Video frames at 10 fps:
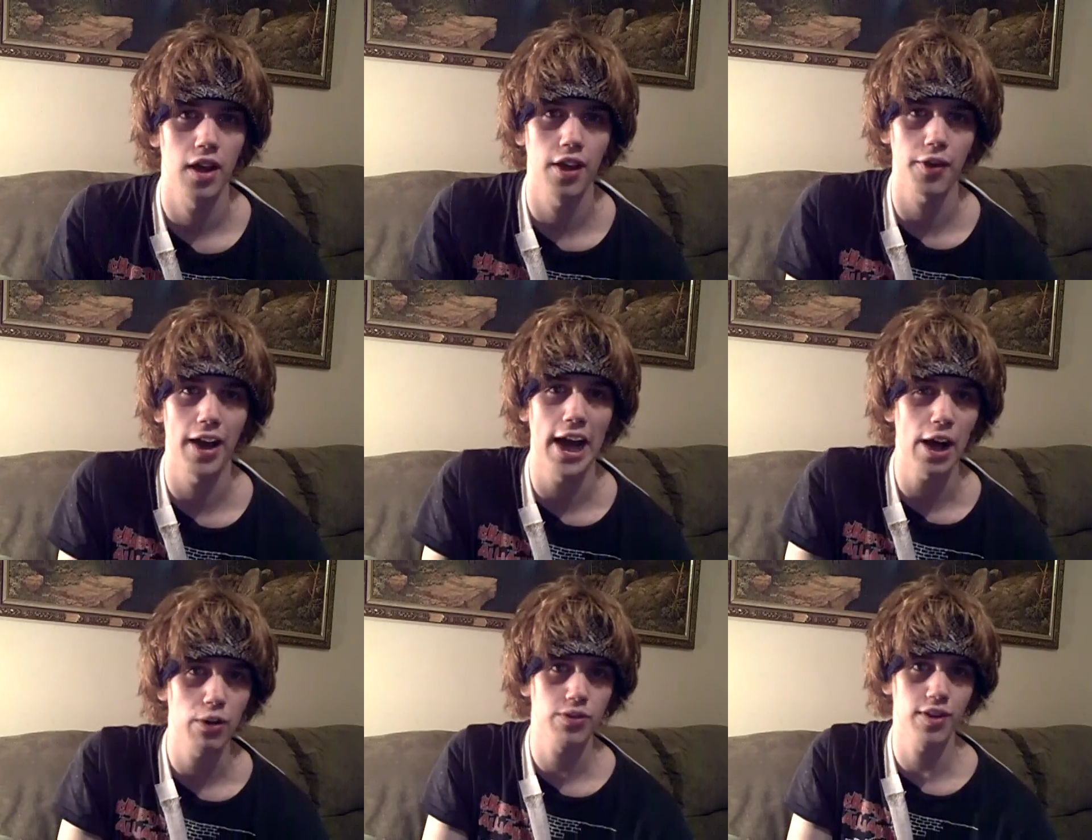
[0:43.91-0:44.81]
another
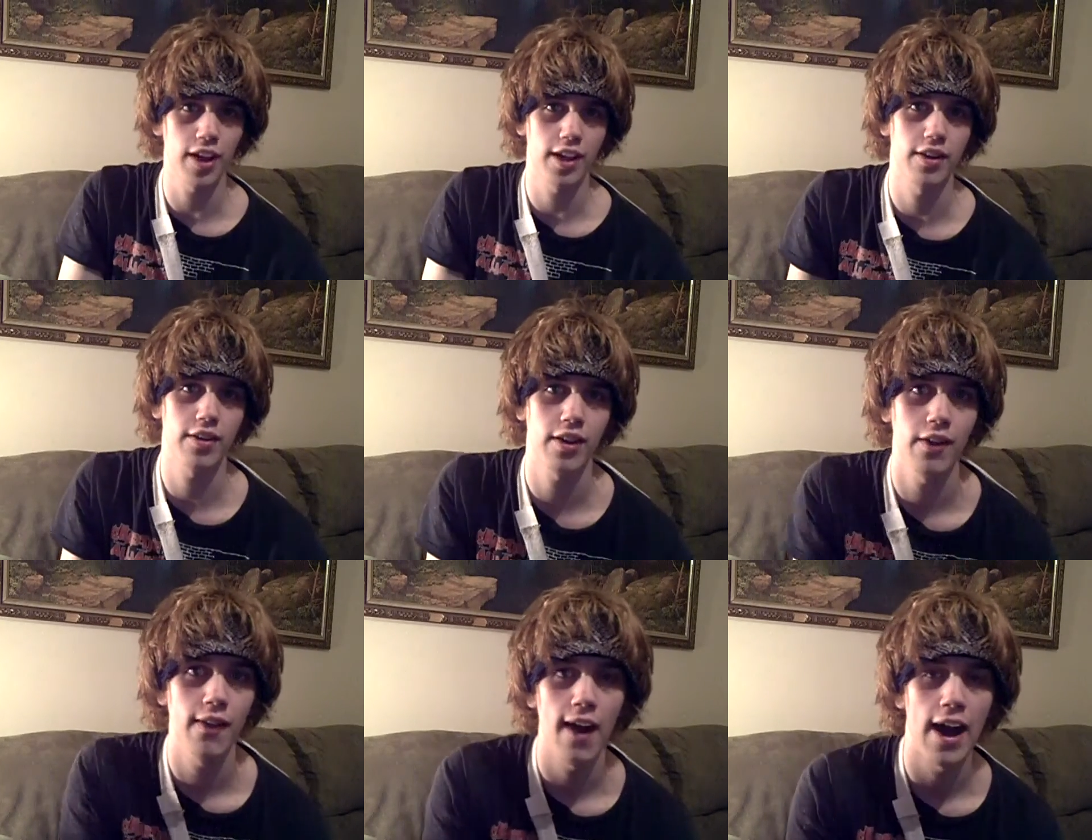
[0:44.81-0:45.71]
house and
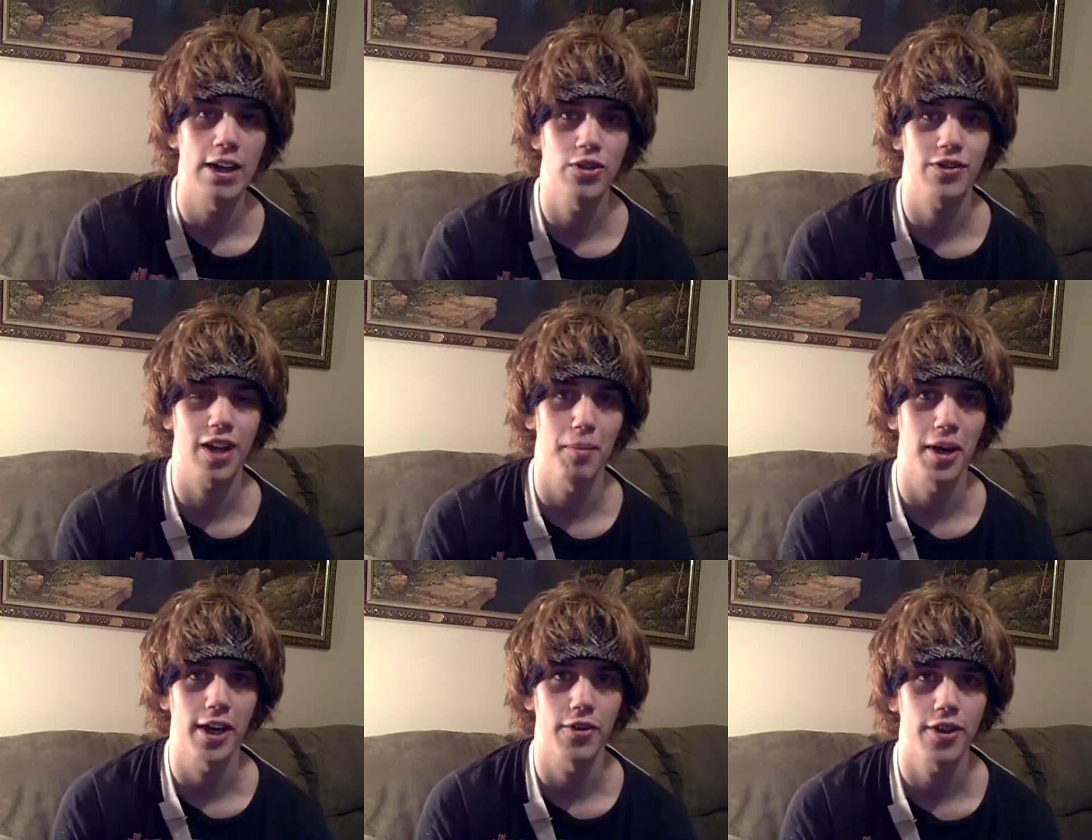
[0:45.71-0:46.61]
I just got
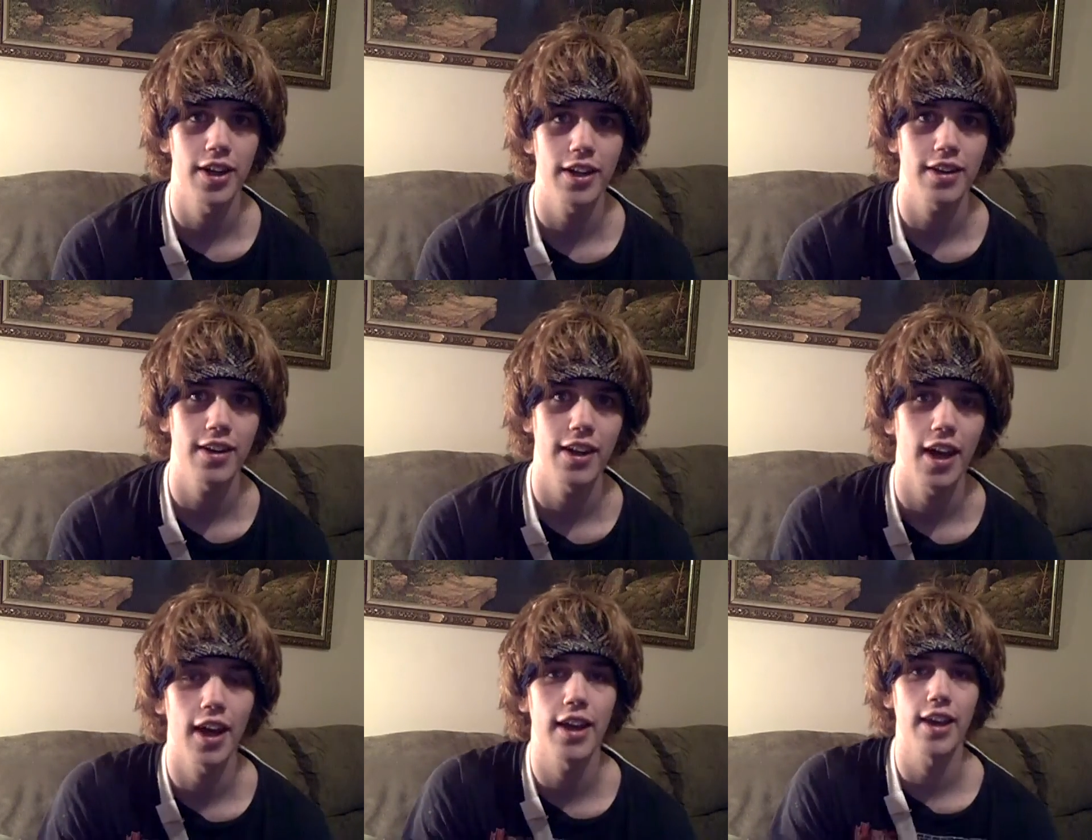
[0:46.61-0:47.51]
my internet
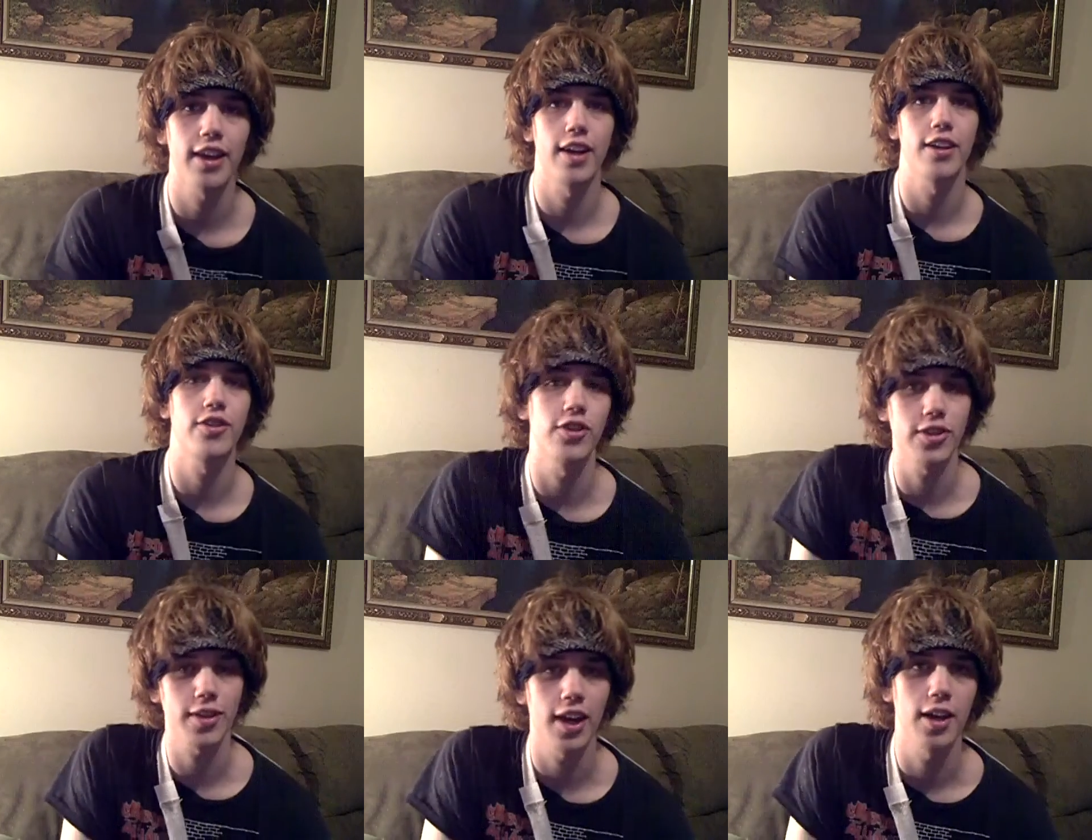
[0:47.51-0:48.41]
today and it's
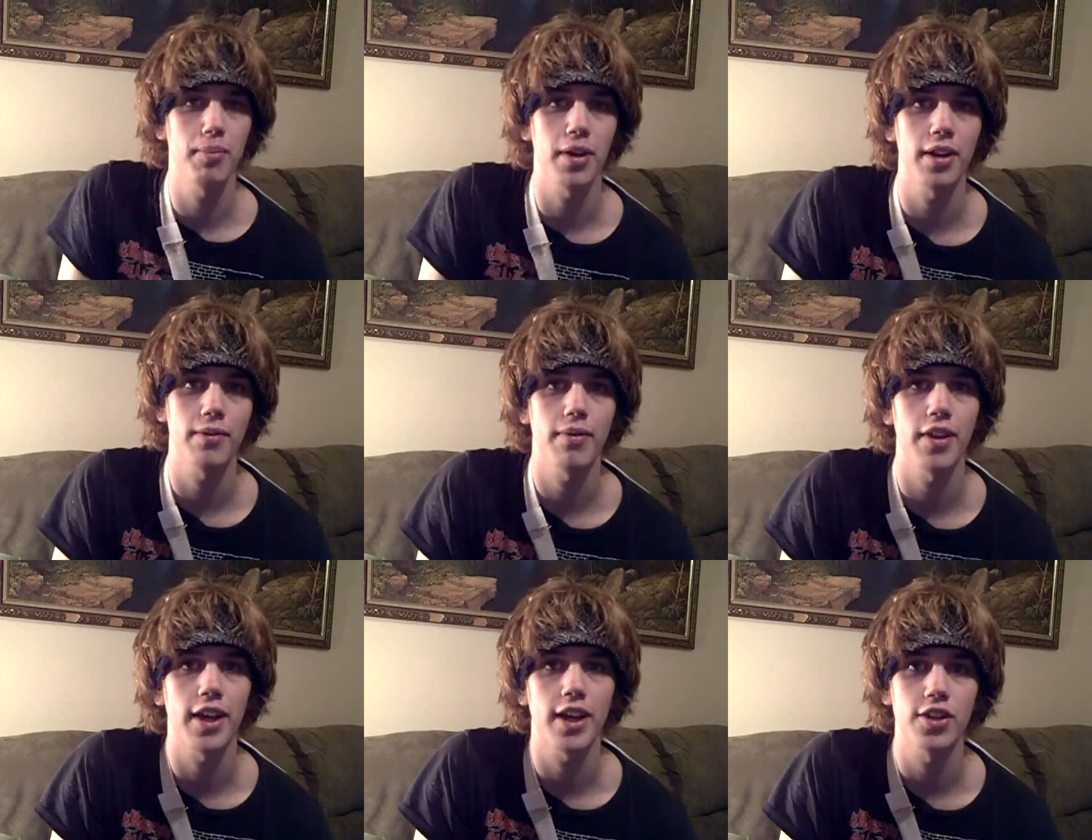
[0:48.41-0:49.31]
just kind of been,
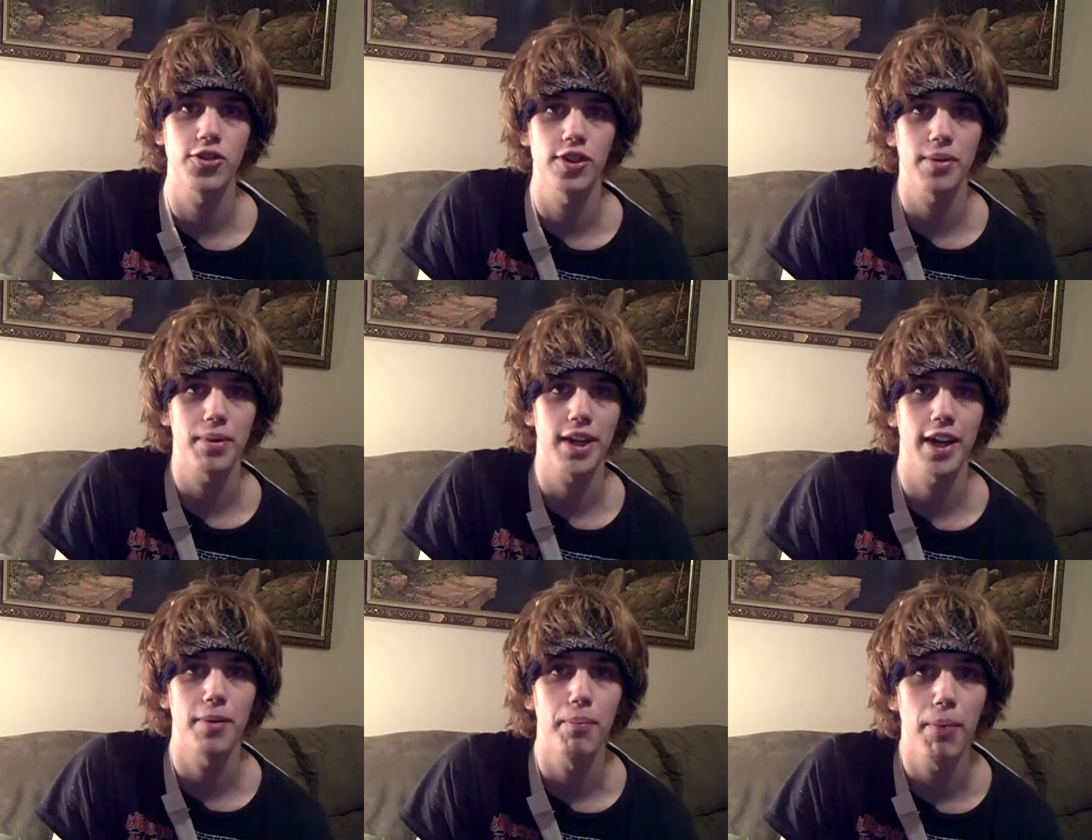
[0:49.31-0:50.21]
like, a shitty
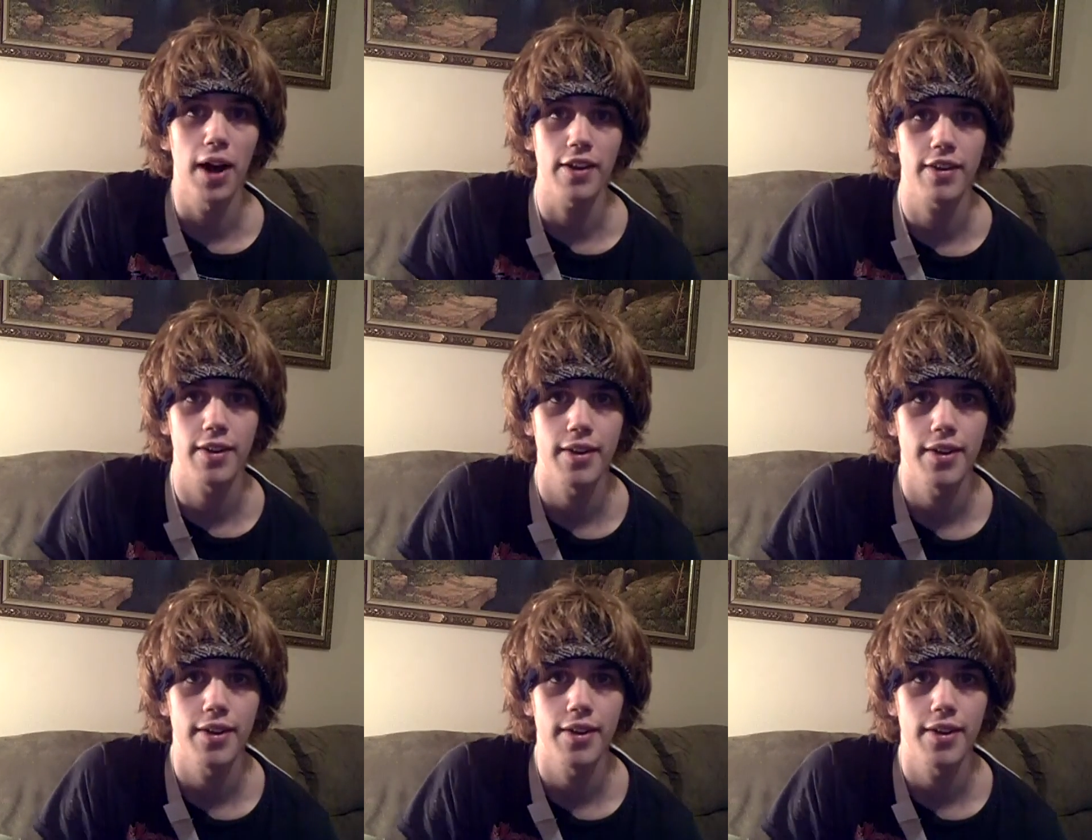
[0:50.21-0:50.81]
weekend. But,